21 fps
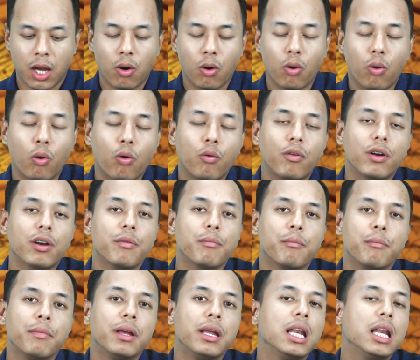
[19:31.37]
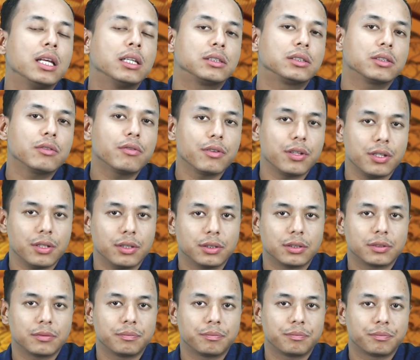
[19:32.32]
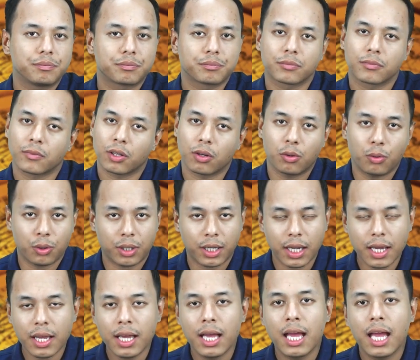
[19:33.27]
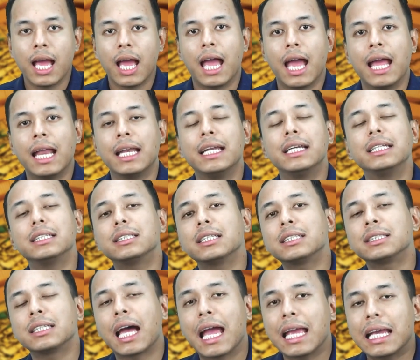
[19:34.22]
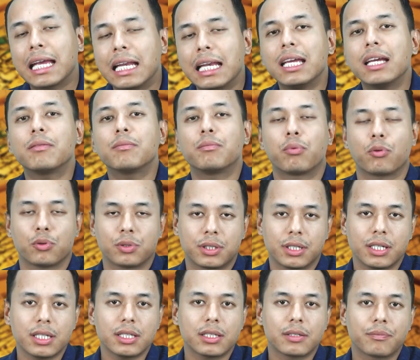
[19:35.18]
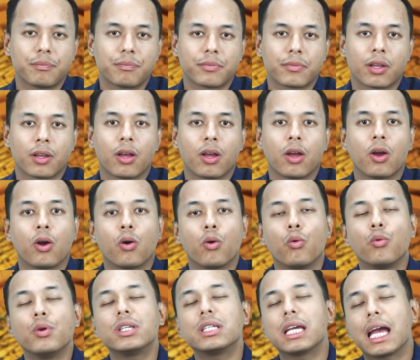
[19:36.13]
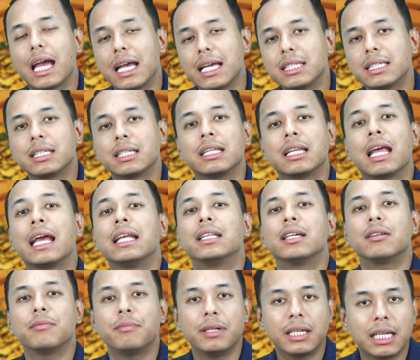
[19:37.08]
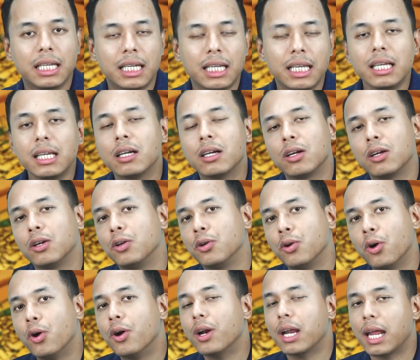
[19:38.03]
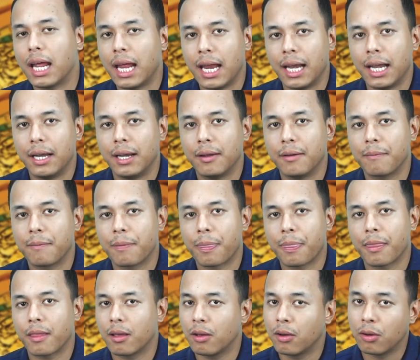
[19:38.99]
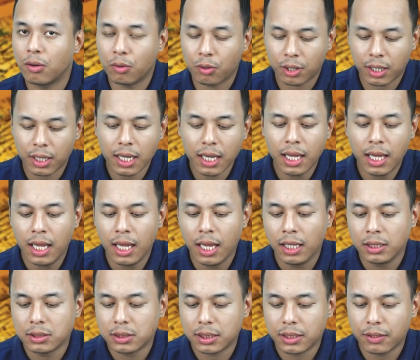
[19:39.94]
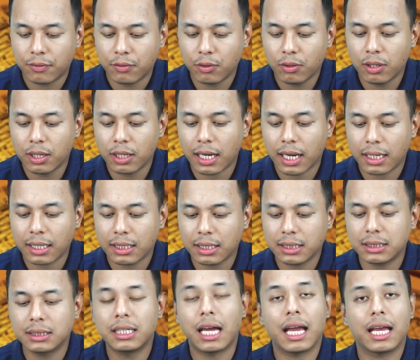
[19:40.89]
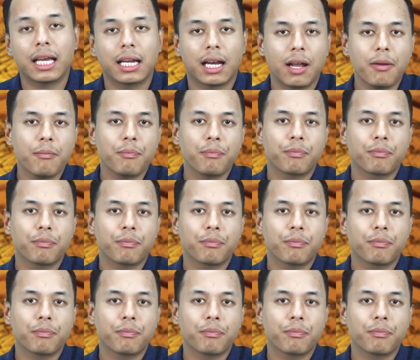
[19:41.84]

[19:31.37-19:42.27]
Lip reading: over millions of years. Okay, and it is a cyclic process which has neither beginning nor end. Okay, see, if you look at this diagram,